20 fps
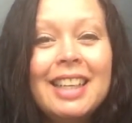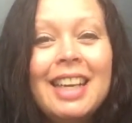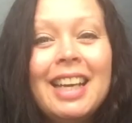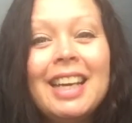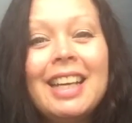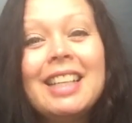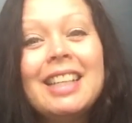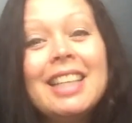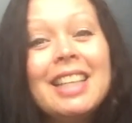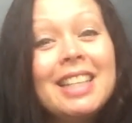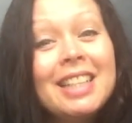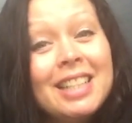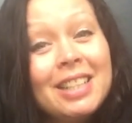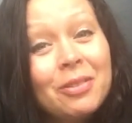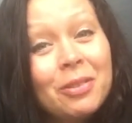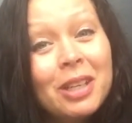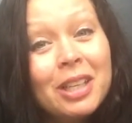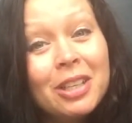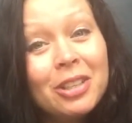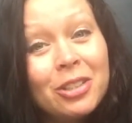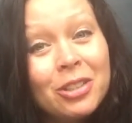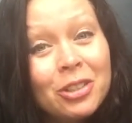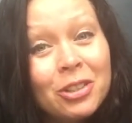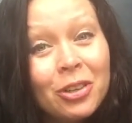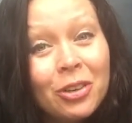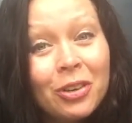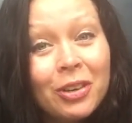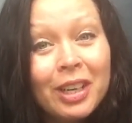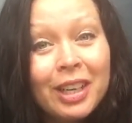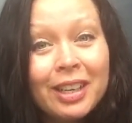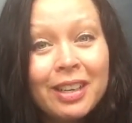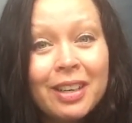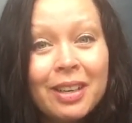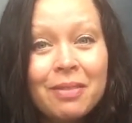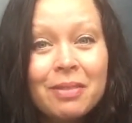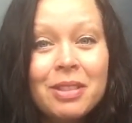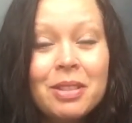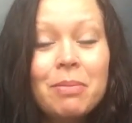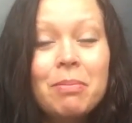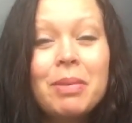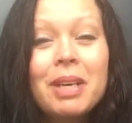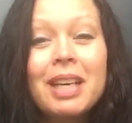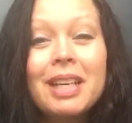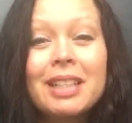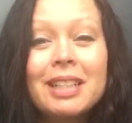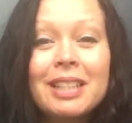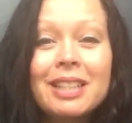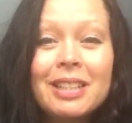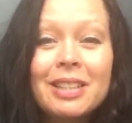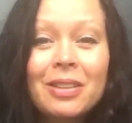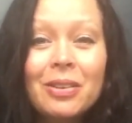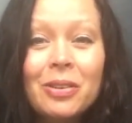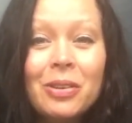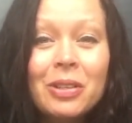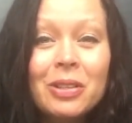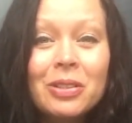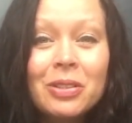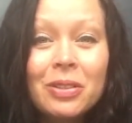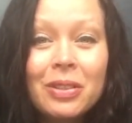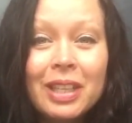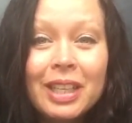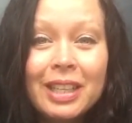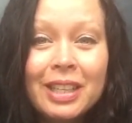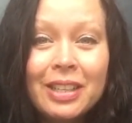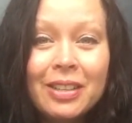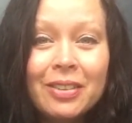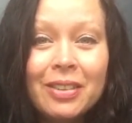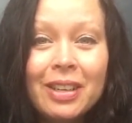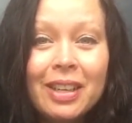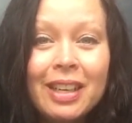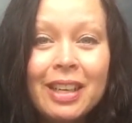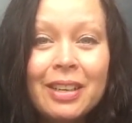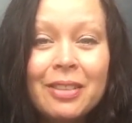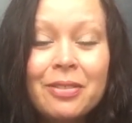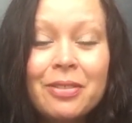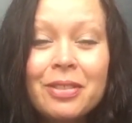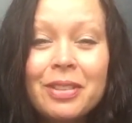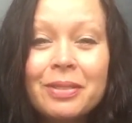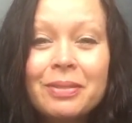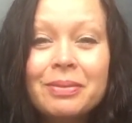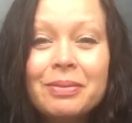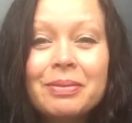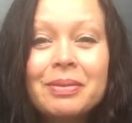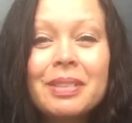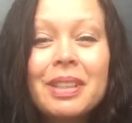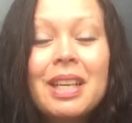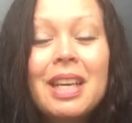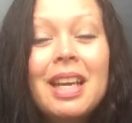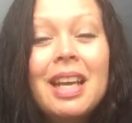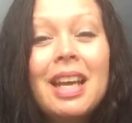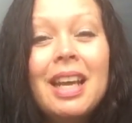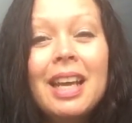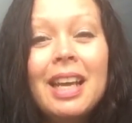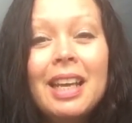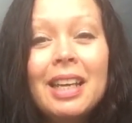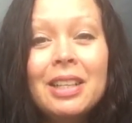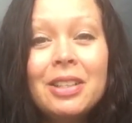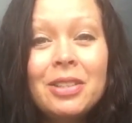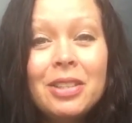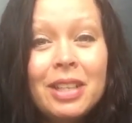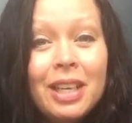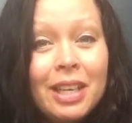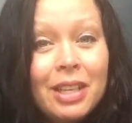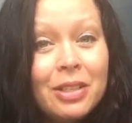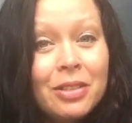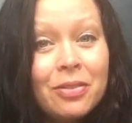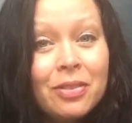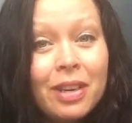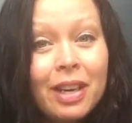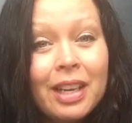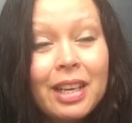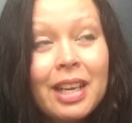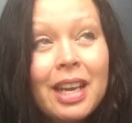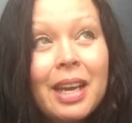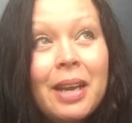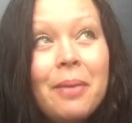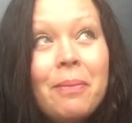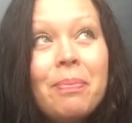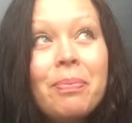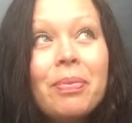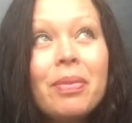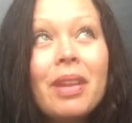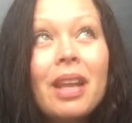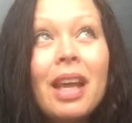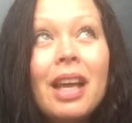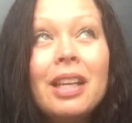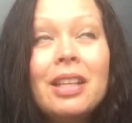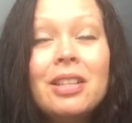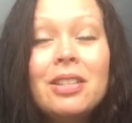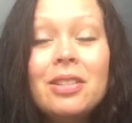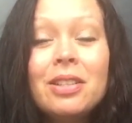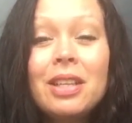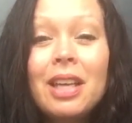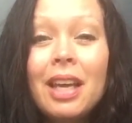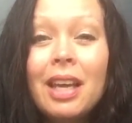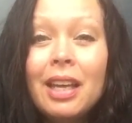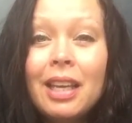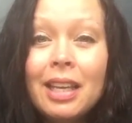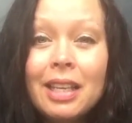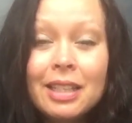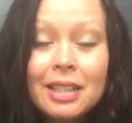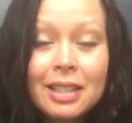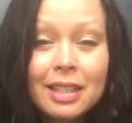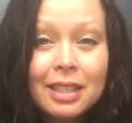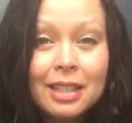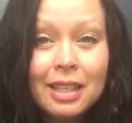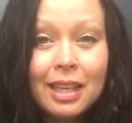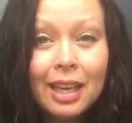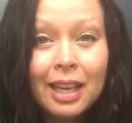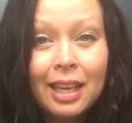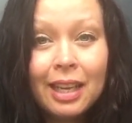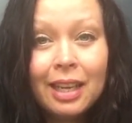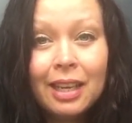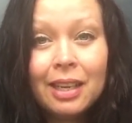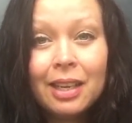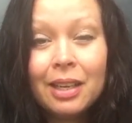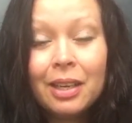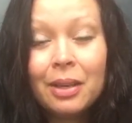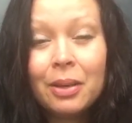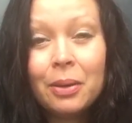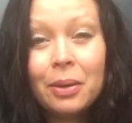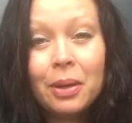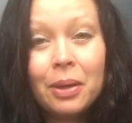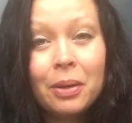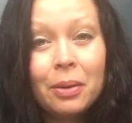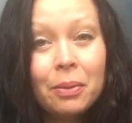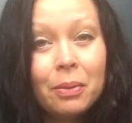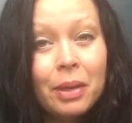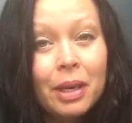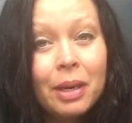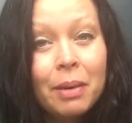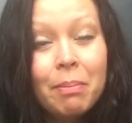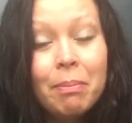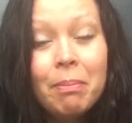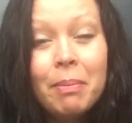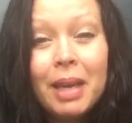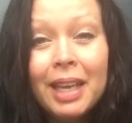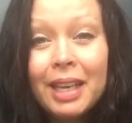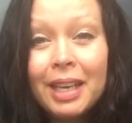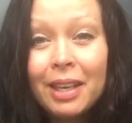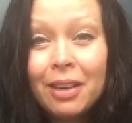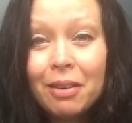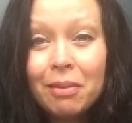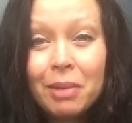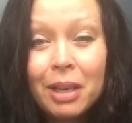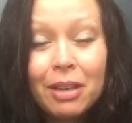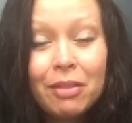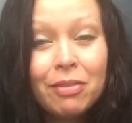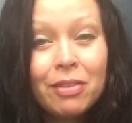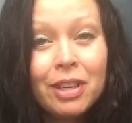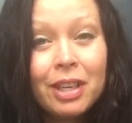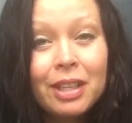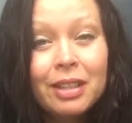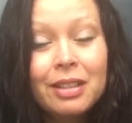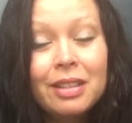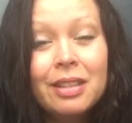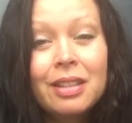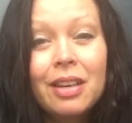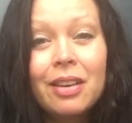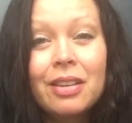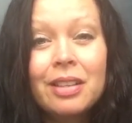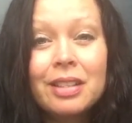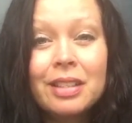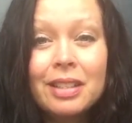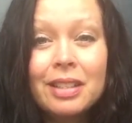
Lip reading: And it will surely come to pass also in your life. Today is Friday, and today is a day where many of my friends are